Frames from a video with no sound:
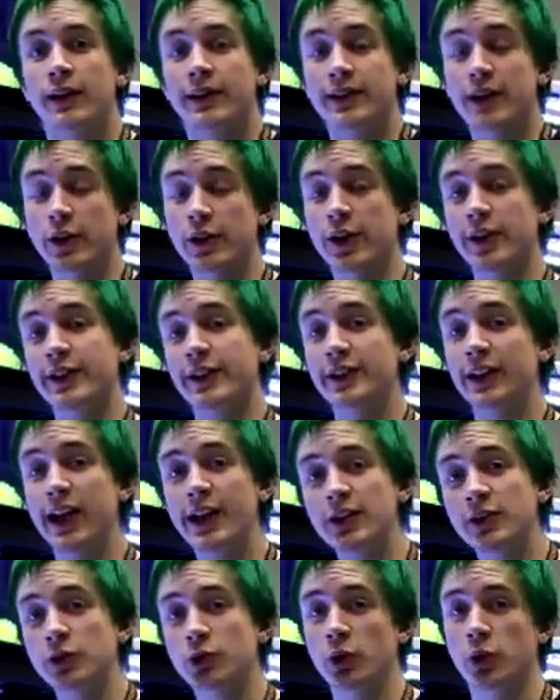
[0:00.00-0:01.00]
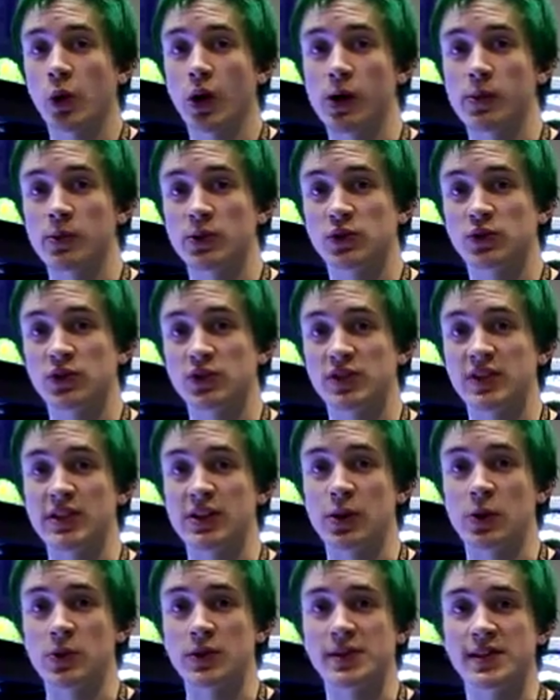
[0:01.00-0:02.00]
Now then, the lighting requirements for
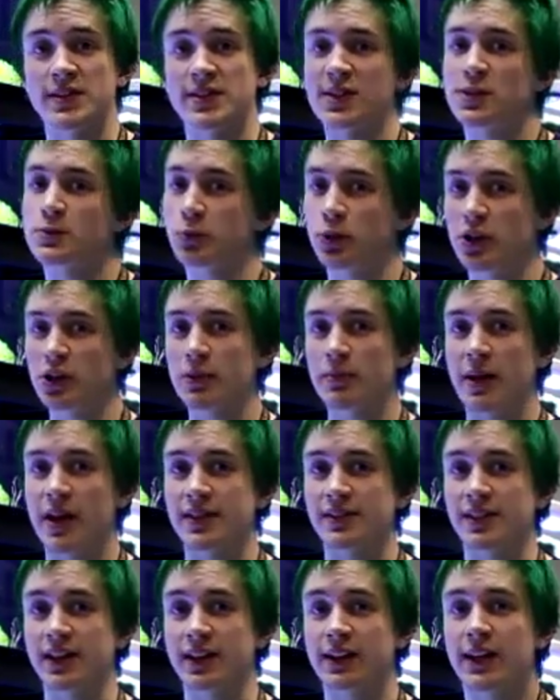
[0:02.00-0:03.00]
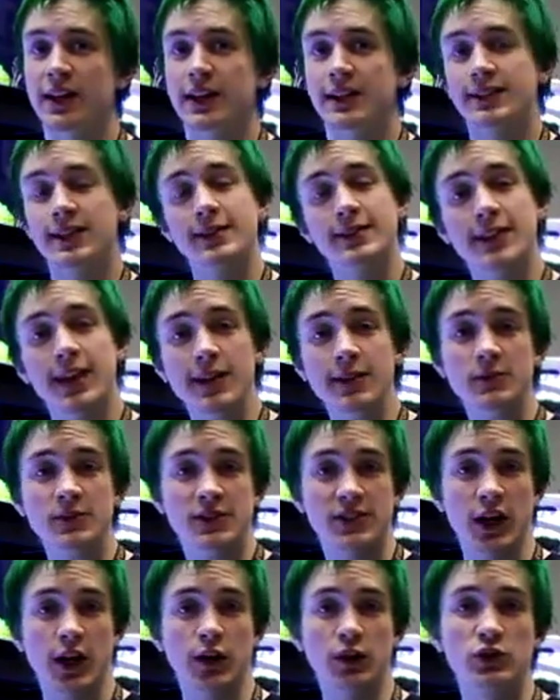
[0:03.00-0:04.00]
seahorses is pretty basic. Since they
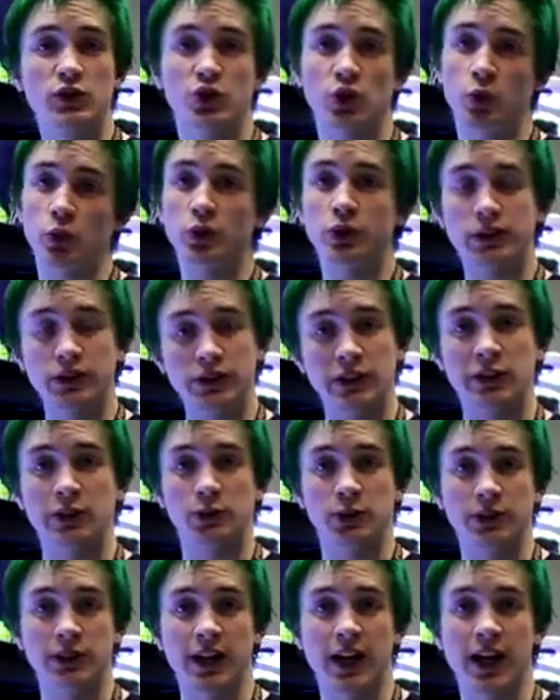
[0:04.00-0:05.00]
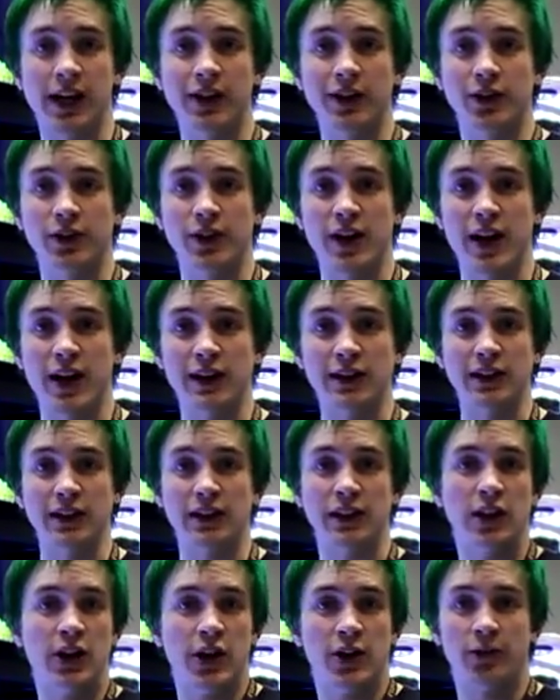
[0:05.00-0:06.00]
themselves don't really rely on
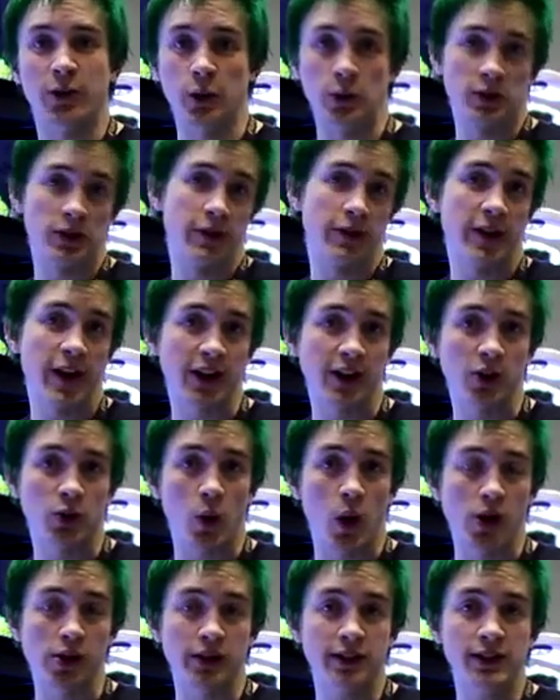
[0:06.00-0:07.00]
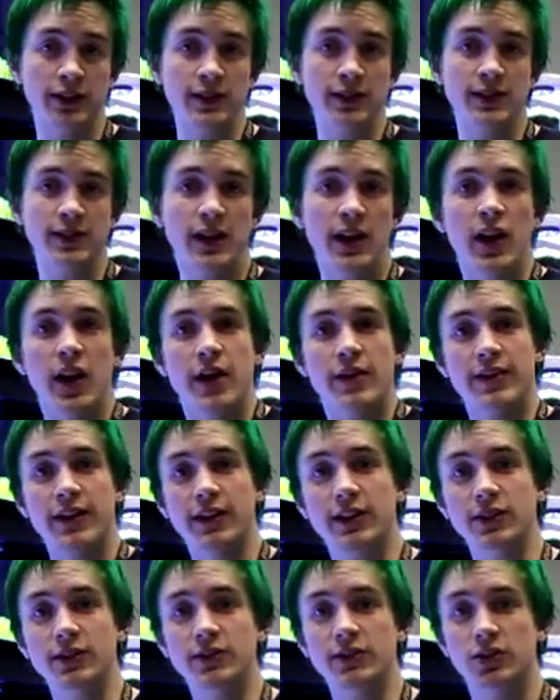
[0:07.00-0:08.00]
any photosynthetic qualities,
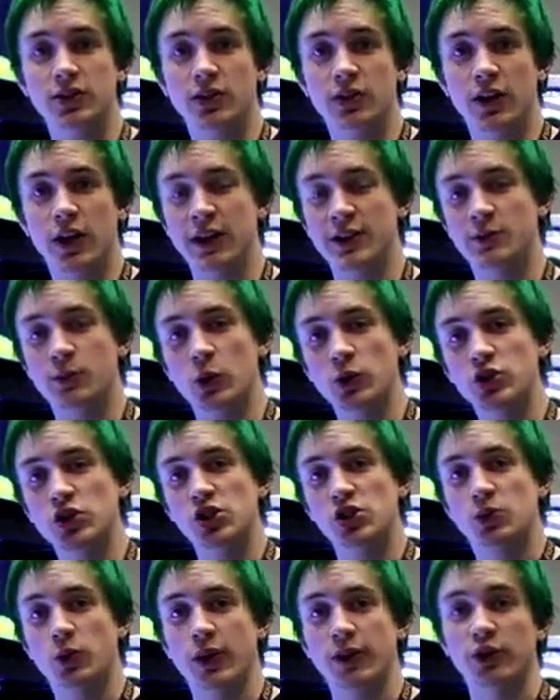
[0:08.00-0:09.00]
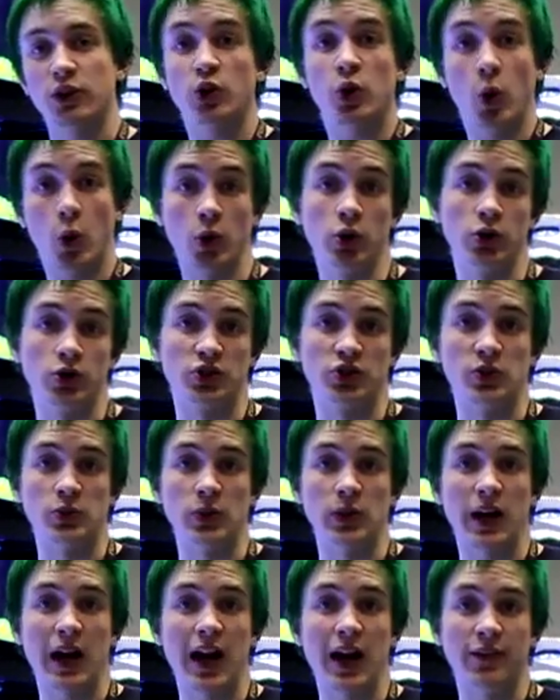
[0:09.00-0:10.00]
it's mostly just whatever corals
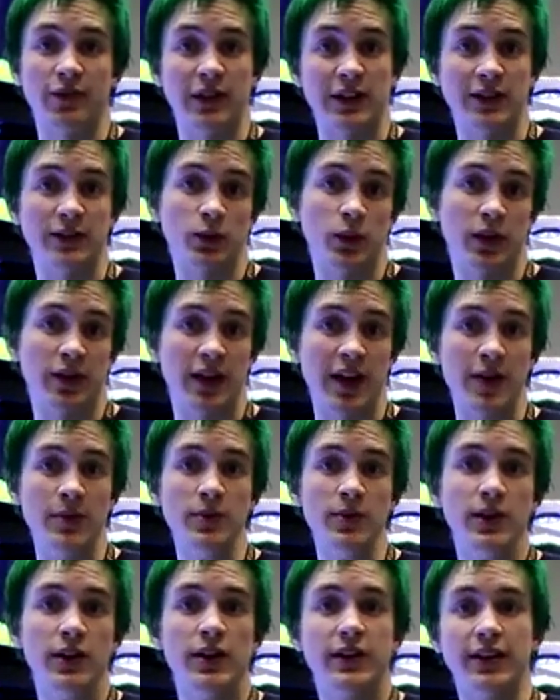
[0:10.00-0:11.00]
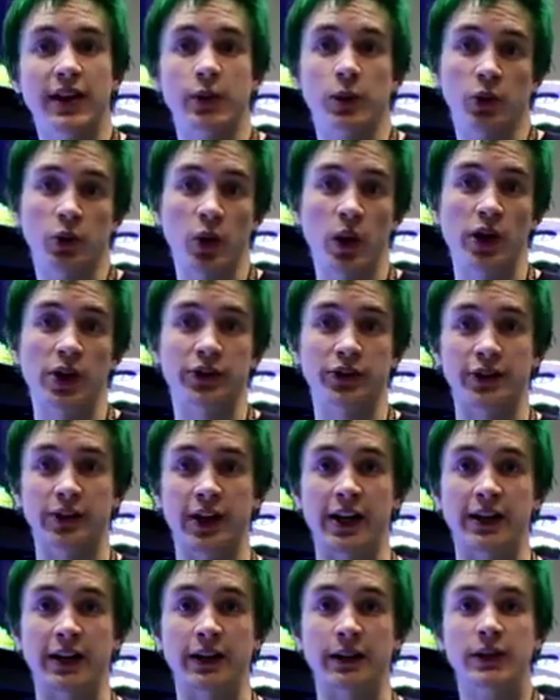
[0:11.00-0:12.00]
you have in with them that require the
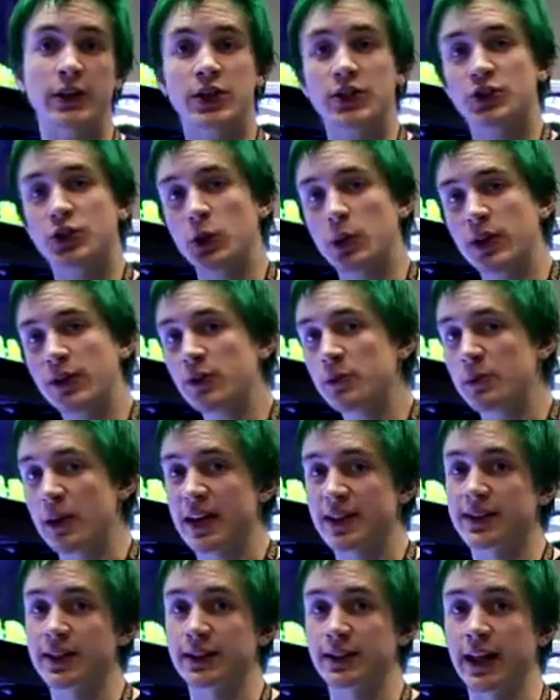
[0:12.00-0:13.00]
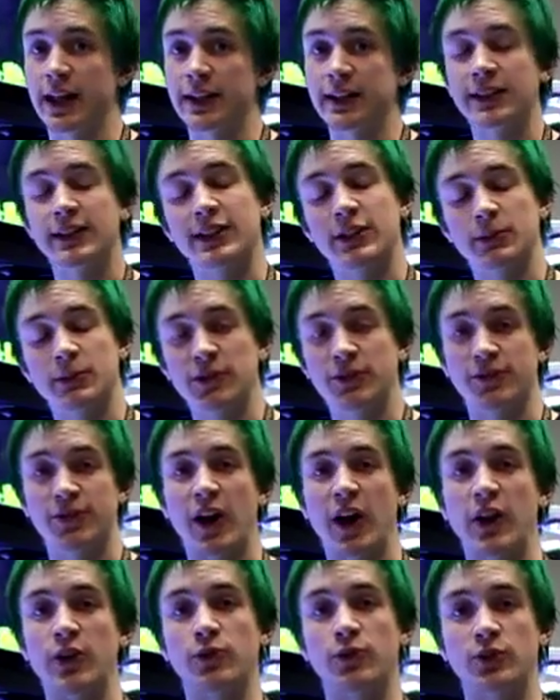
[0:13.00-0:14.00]
lighting. So even basic lighting can be
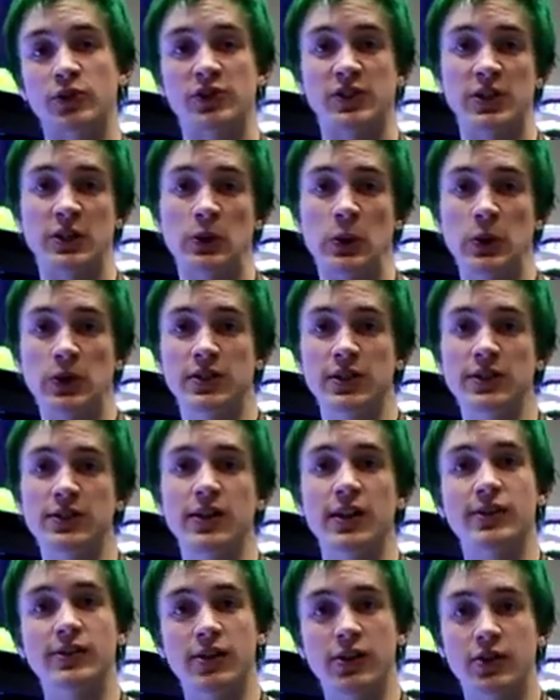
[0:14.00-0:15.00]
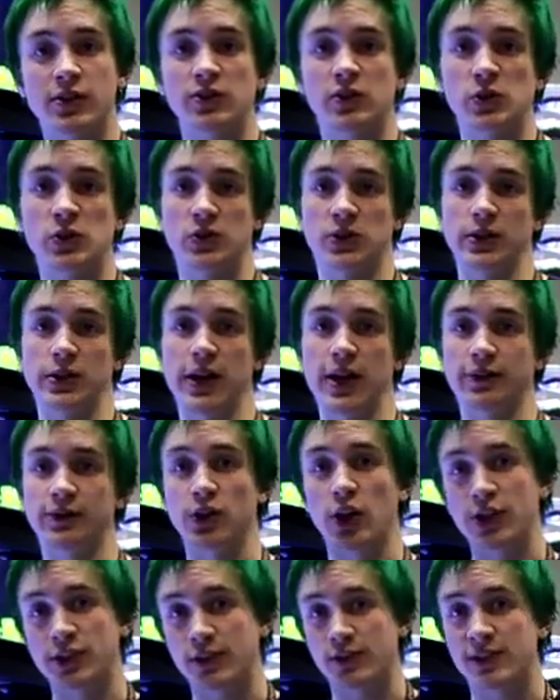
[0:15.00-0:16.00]
fine for seahorses as long as you still have
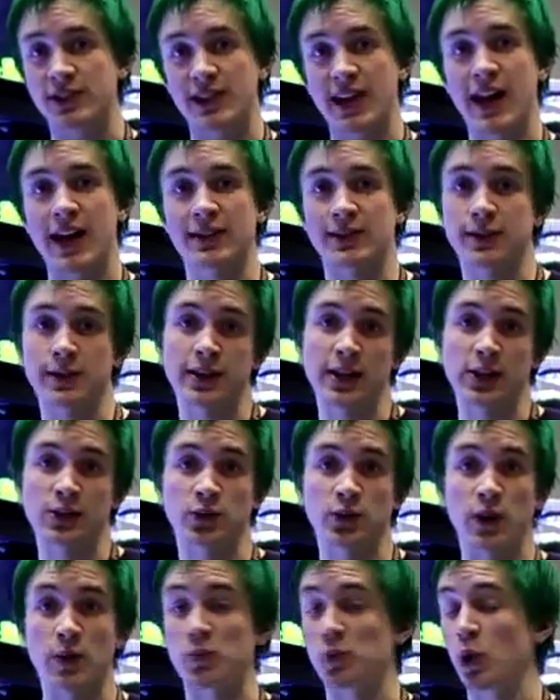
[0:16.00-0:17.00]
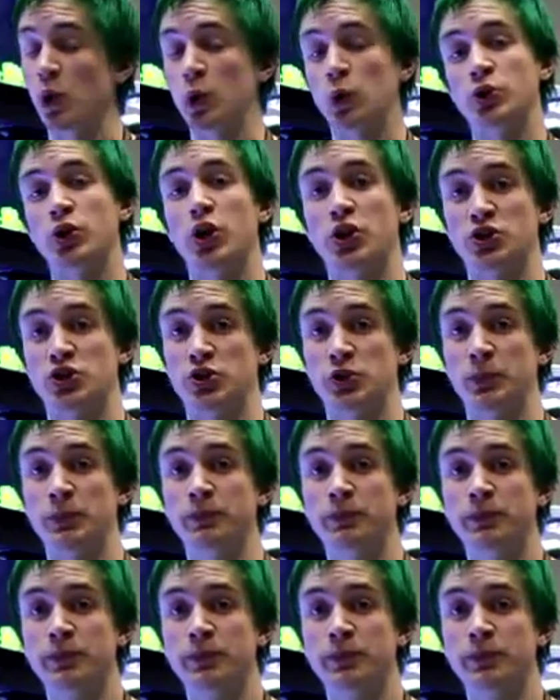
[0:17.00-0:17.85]
lots of stands and things for them to hold on to.